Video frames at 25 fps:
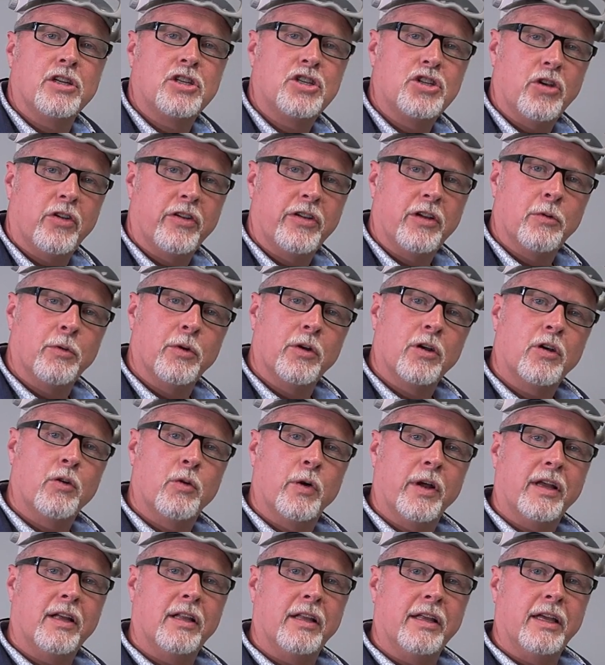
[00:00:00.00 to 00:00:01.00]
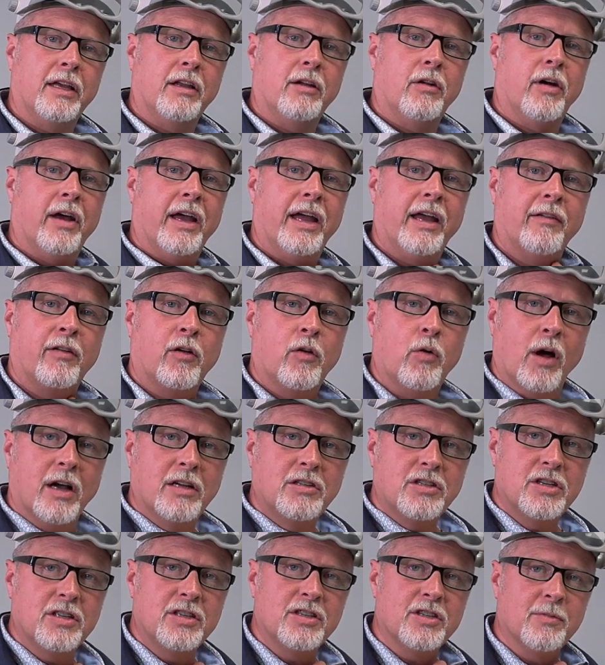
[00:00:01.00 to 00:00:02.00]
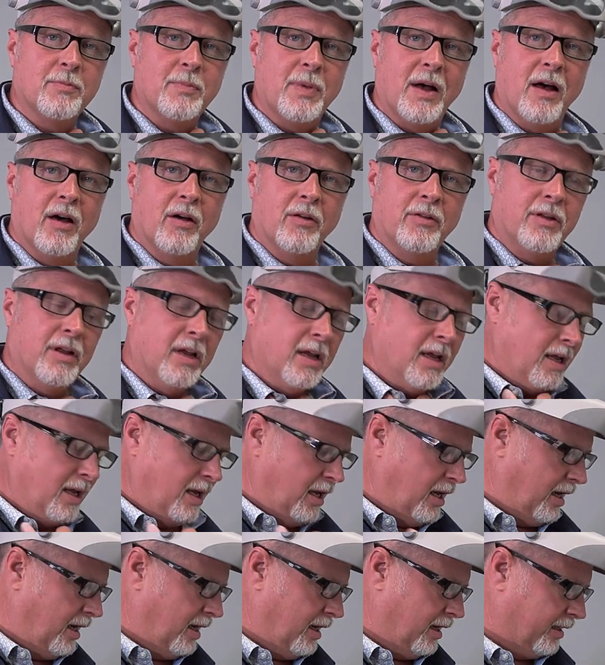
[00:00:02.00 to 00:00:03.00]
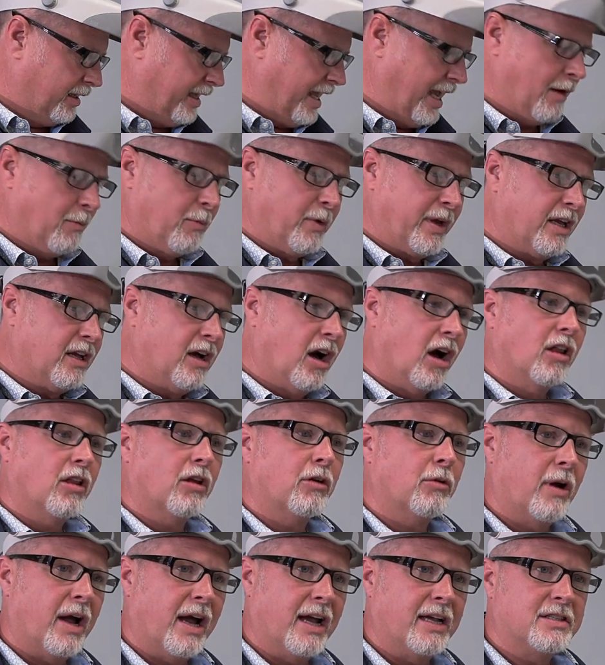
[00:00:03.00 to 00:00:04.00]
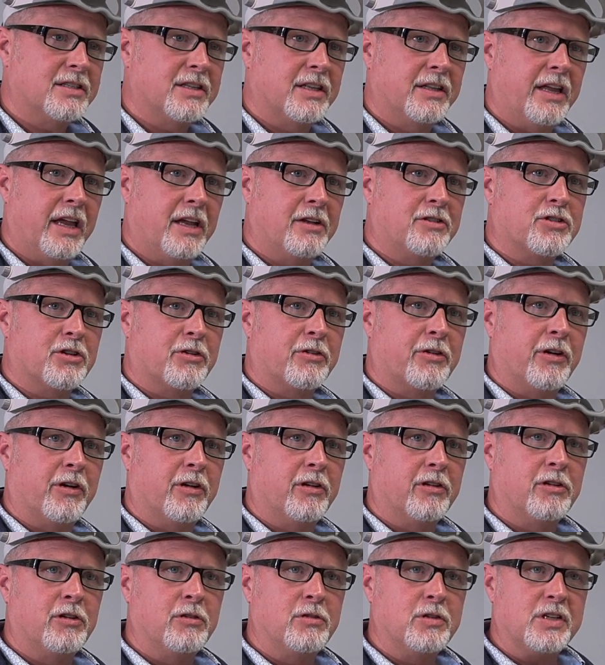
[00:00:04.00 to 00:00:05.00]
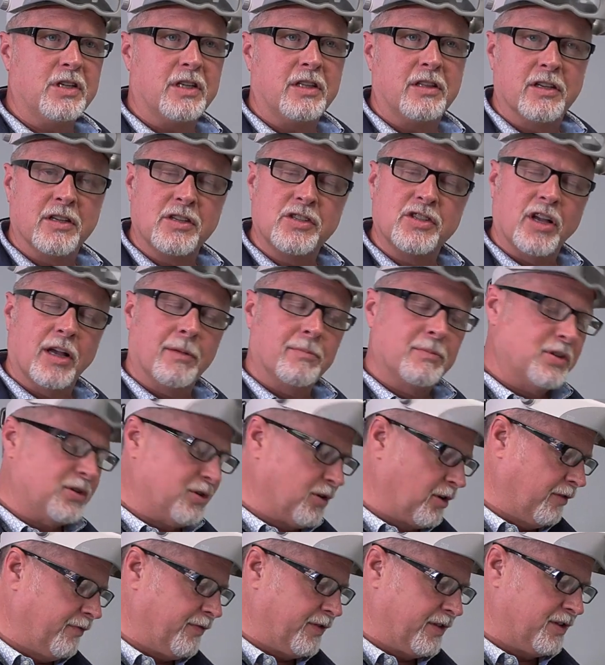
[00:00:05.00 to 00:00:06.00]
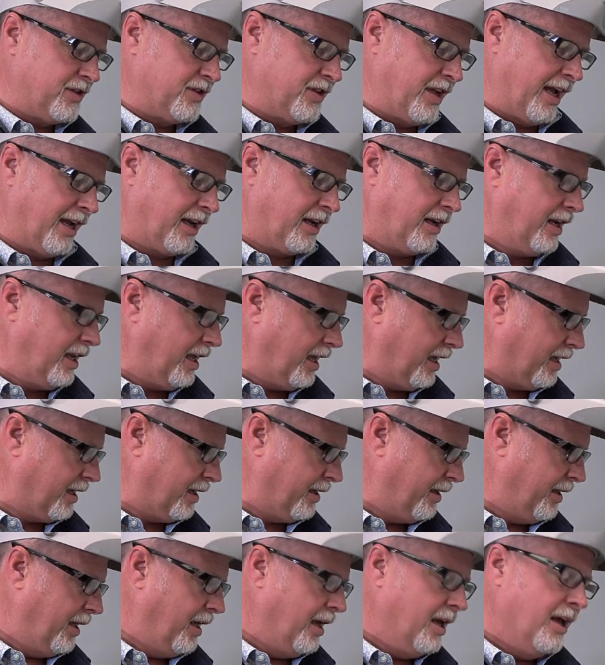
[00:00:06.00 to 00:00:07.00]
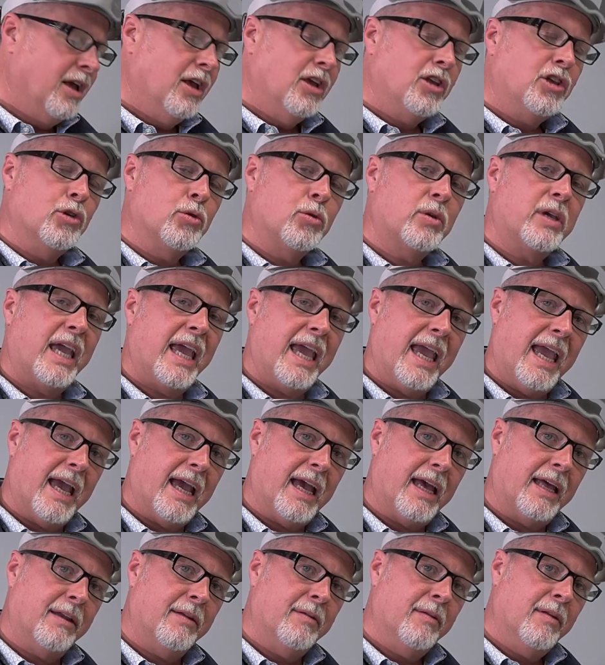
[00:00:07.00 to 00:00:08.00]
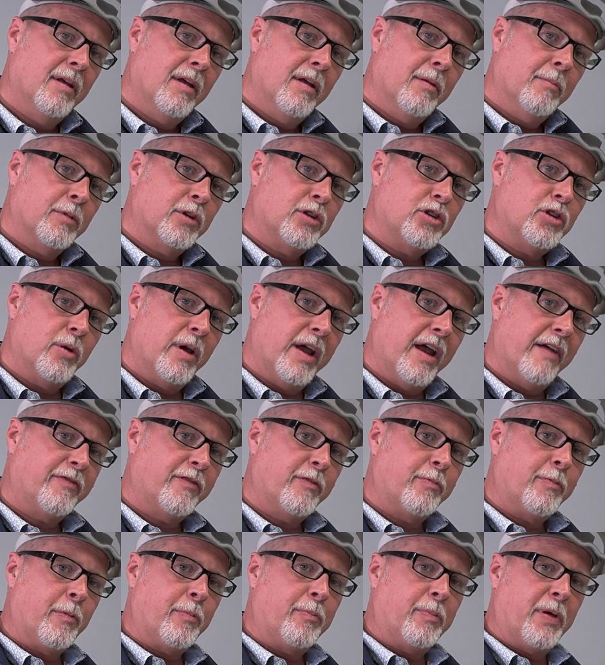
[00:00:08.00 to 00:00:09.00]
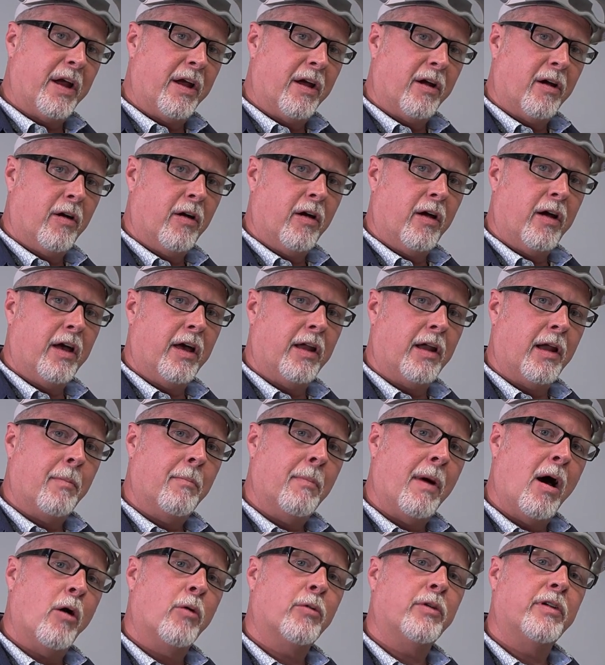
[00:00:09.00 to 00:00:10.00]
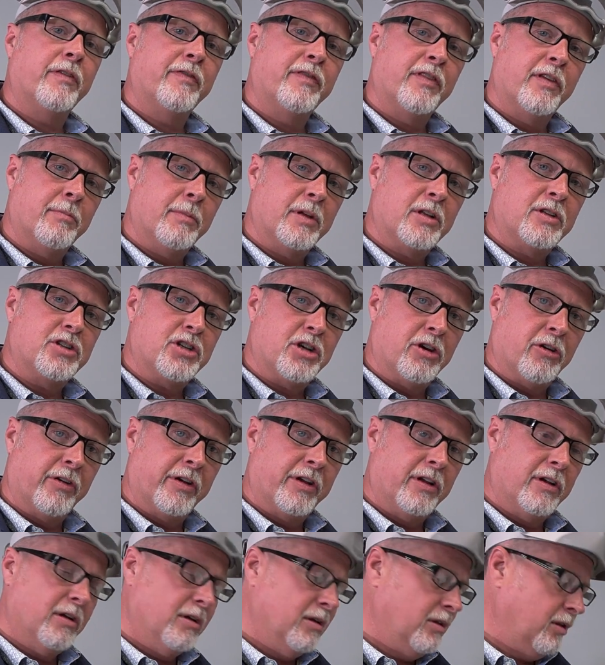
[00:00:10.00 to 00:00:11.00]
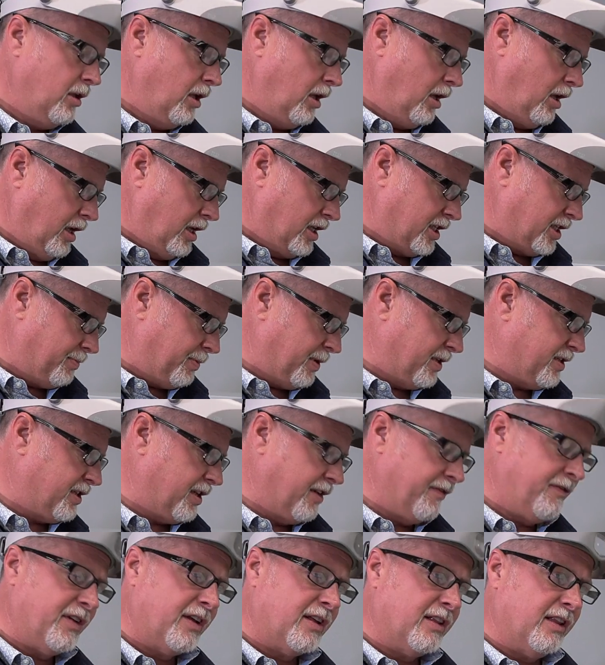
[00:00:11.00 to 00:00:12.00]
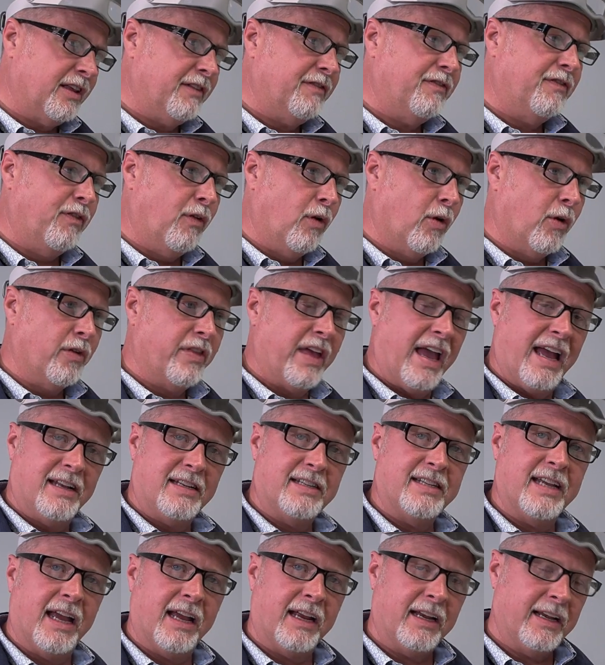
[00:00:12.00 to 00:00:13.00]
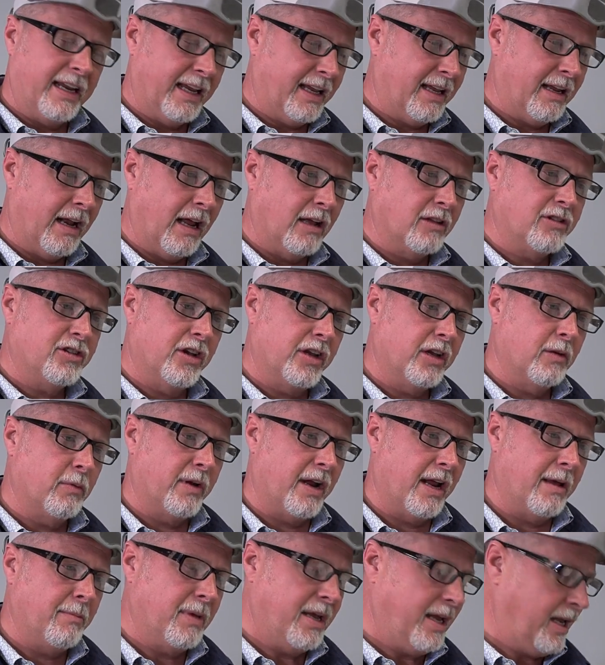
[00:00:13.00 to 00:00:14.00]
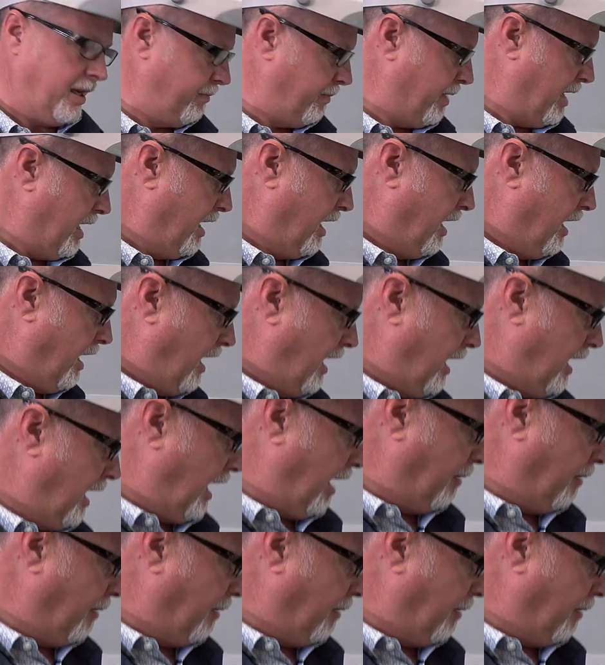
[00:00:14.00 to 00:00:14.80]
to show you real quickly, you know, I had questions about uh, can we colorize the Nature-Cryl using the subsurface technique? You can, but you have to prepare an amount of the material specifically for that technique, and I'll tell you what I mean. Uh,